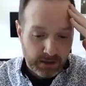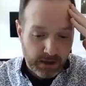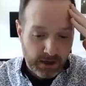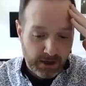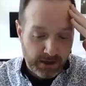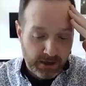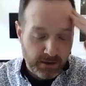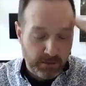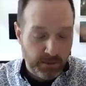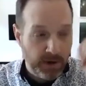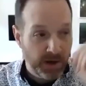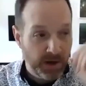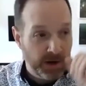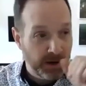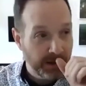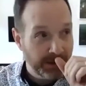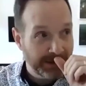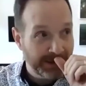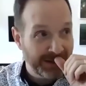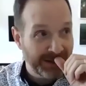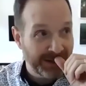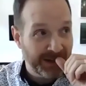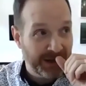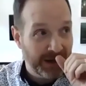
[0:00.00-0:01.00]
a
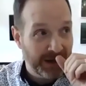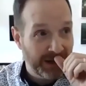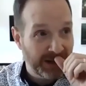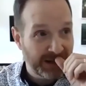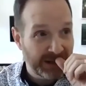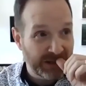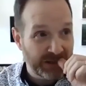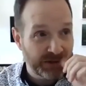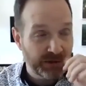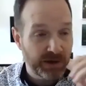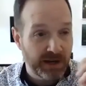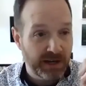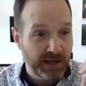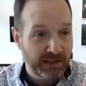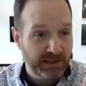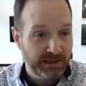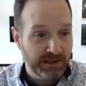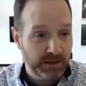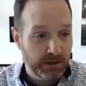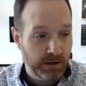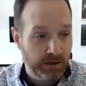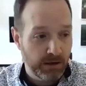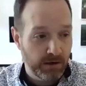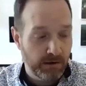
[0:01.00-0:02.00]
comparison and
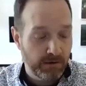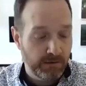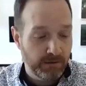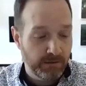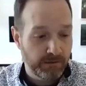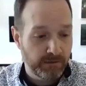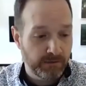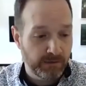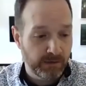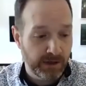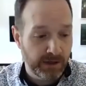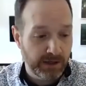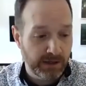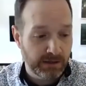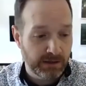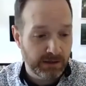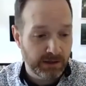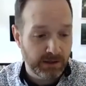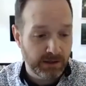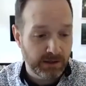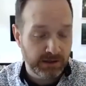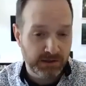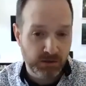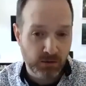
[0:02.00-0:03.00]
contrast of like the
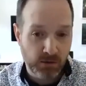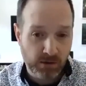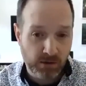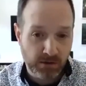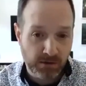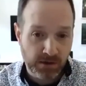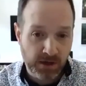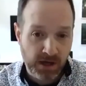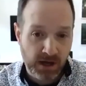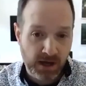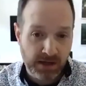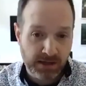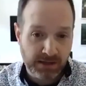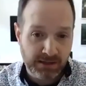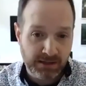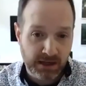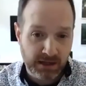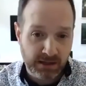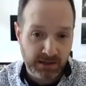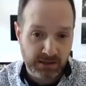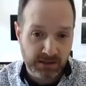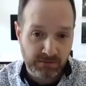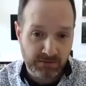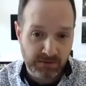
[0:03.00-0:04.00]
historical
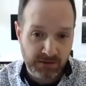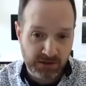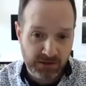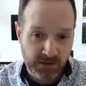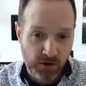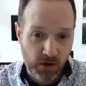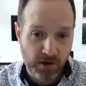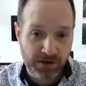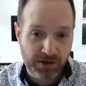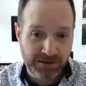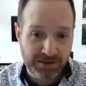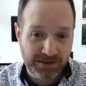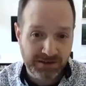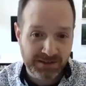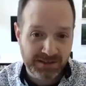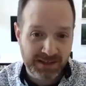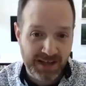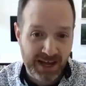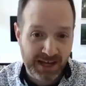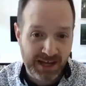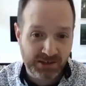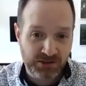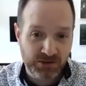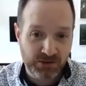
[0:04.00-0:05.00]
context of discarded
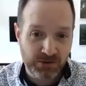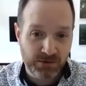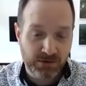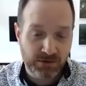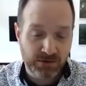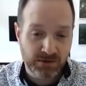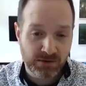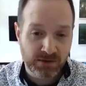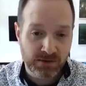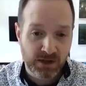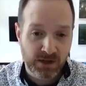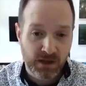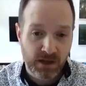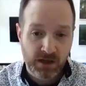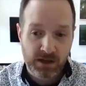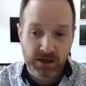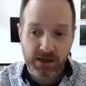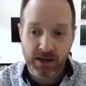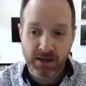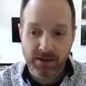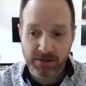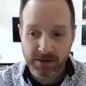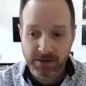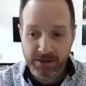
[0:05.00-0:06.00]
statues
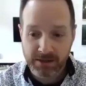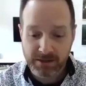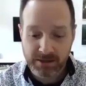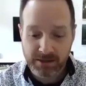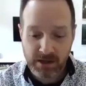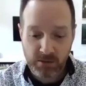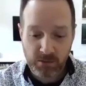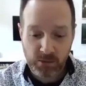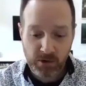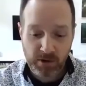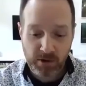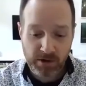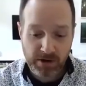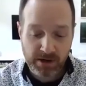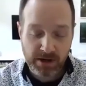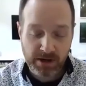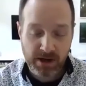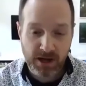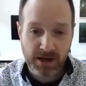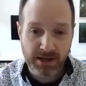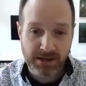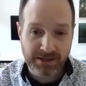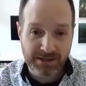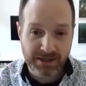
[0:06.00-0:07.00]
and the contemporary
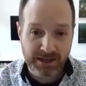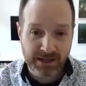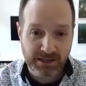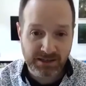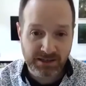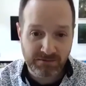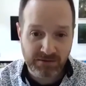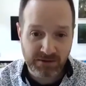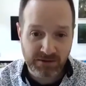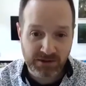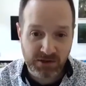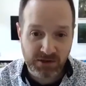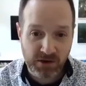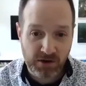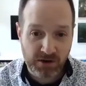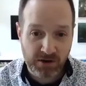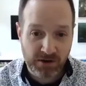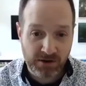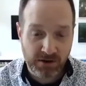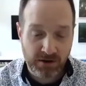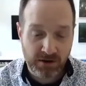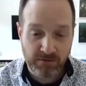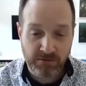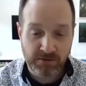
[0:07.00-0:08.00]
context
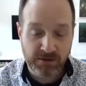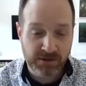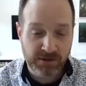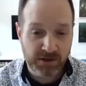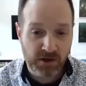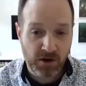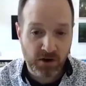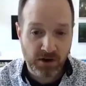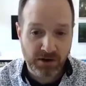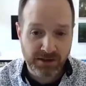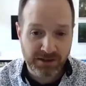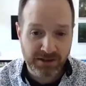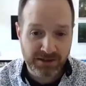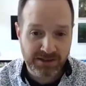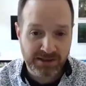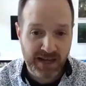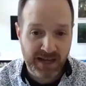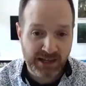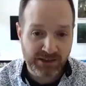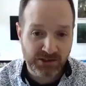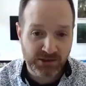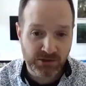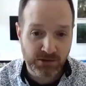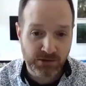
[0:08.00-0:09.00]
of discarded
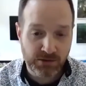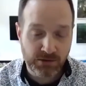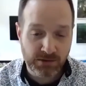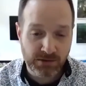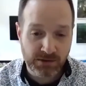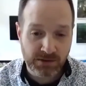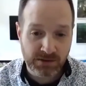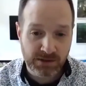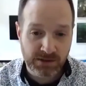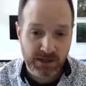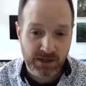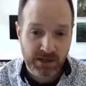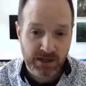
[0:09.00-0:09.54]
statues,